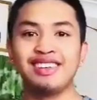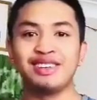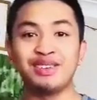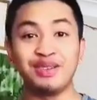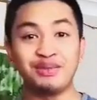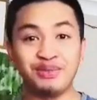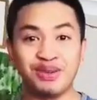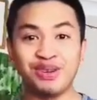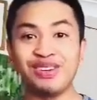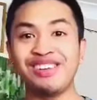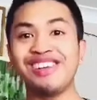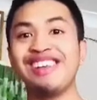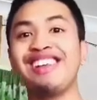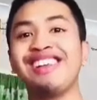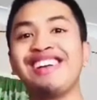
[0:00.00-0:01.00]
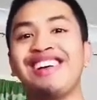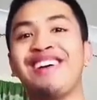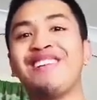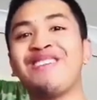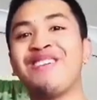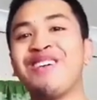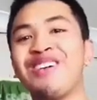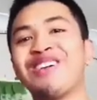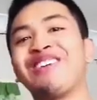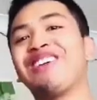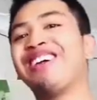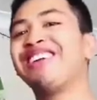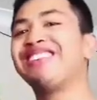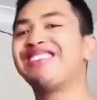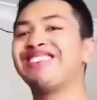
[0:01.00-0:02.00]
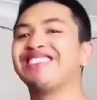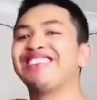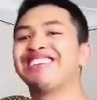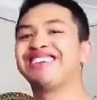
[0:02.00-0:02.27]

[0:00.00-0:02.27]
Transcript: Good morning. I'm Kuya Reynold.